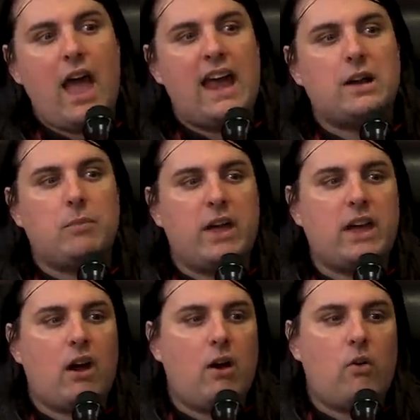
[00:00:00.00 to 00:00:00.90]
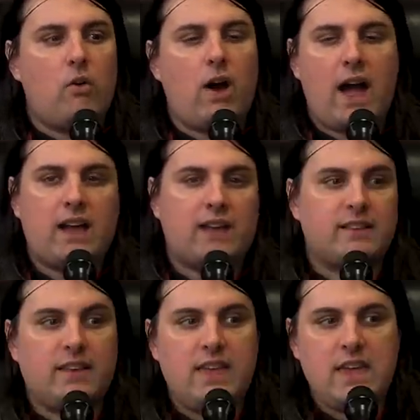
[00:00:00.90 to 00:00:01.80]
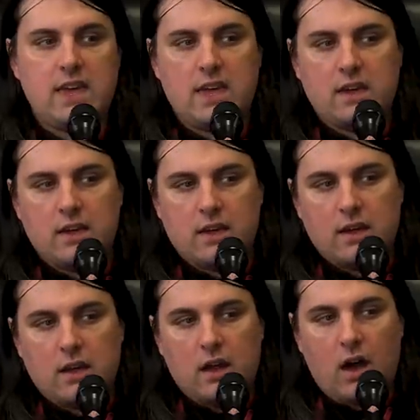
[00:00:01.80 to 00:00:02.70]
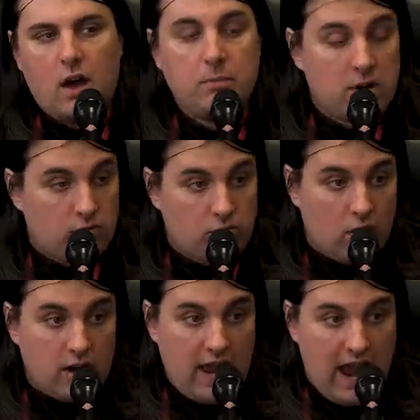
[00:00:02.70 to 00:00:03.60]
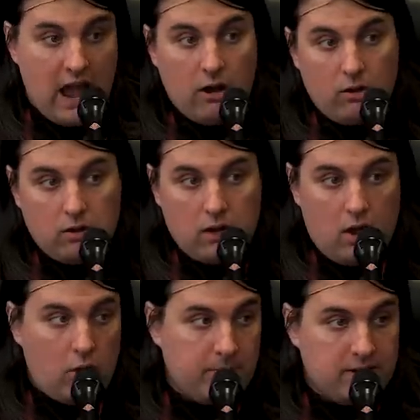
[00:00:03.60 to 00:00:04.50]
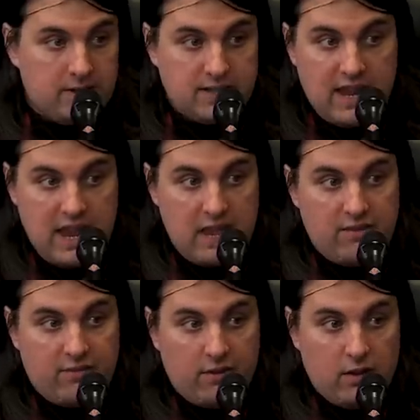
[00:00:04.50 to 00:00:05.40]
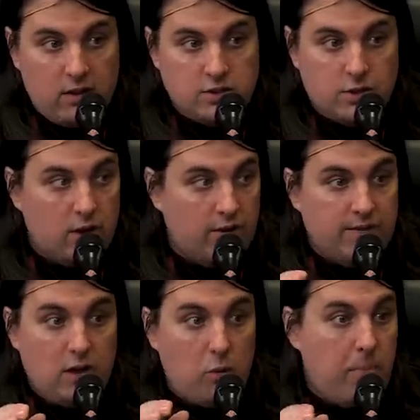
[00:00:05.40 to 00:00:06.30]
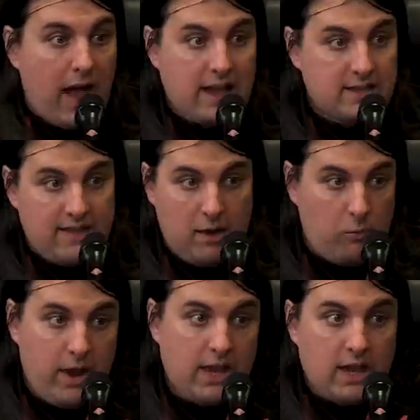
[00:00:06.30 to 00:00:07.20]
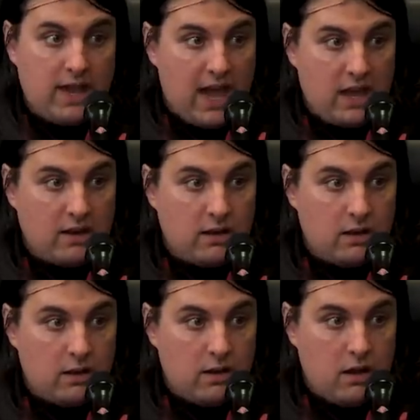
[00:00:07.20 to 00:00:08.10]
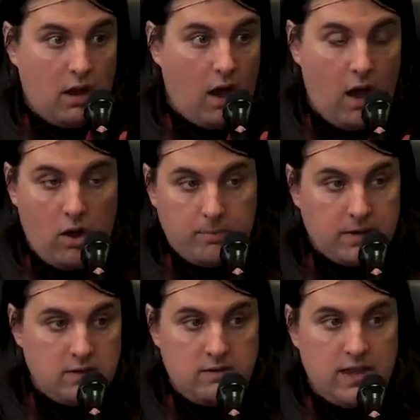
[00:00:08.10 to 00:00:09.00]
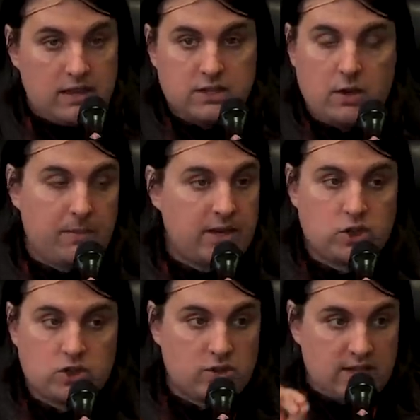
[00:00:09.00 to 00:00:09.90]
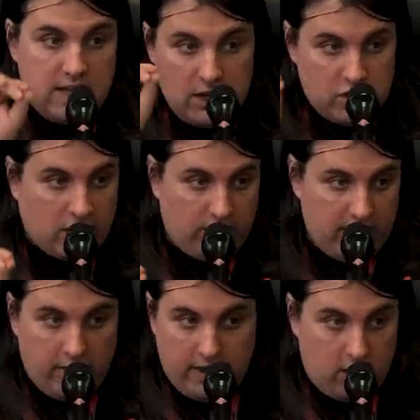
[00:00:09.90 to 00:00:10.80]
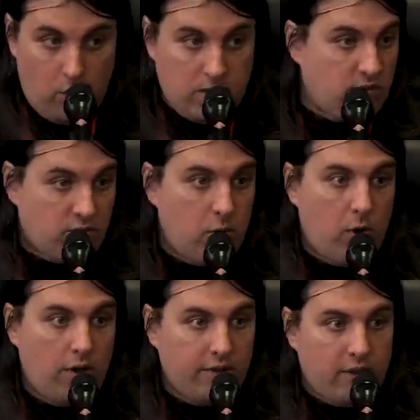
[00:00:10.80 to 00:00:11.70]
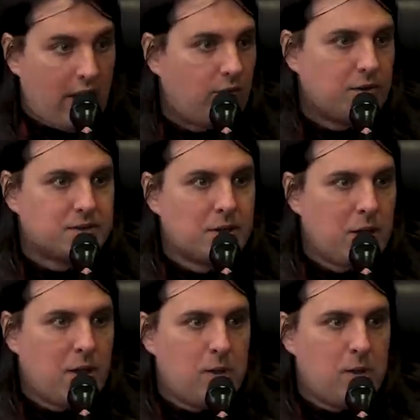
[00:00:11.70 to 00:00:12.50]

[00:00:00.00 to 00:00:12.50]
and I'm like, oh, I got the key. I'm gonna run out. Oh, I'm gonna save, so I don't have to go back to that wing again oh, I'm going to do this. So I'm like strategically like going through all the levels,